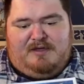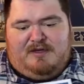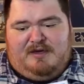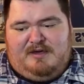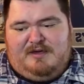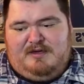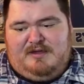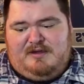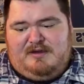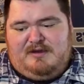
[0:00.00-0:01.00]

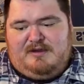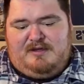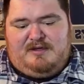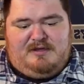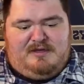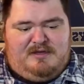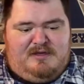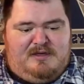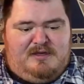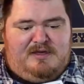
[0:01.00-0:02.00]
and
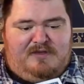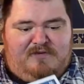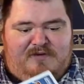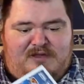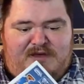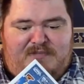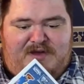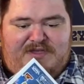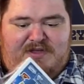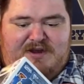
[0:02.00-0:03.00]
that's really
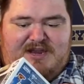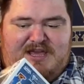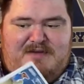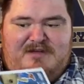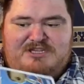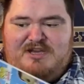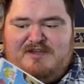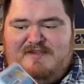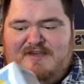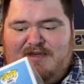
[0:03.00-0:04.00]
about the only damage I
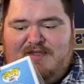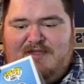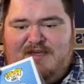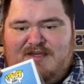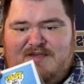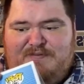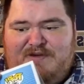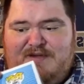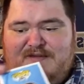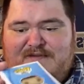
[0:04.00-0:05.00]
see on this.
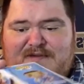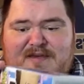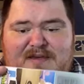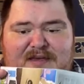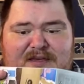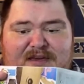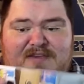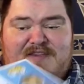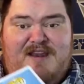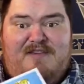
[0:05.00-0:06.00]
But like I
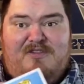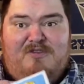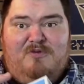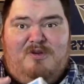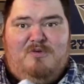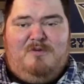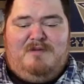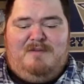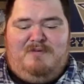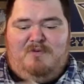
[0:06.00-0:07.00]
said, this
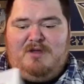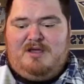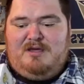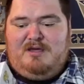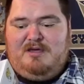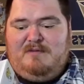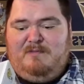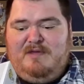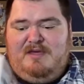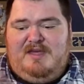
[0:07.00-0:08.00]
might be one I
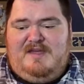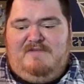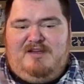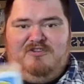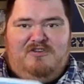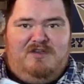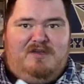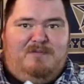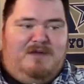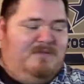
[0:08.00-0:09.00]

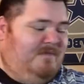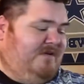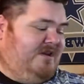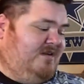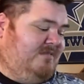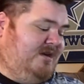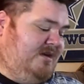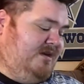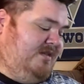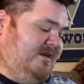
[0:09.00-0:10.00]
eventually maybe put on
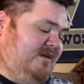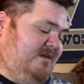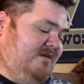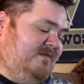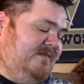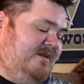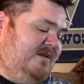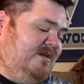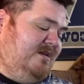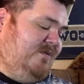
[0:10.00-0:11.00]
the
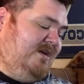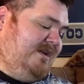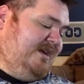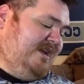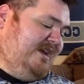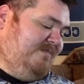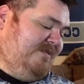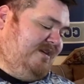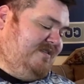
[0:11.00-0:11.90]
WhatNot app, because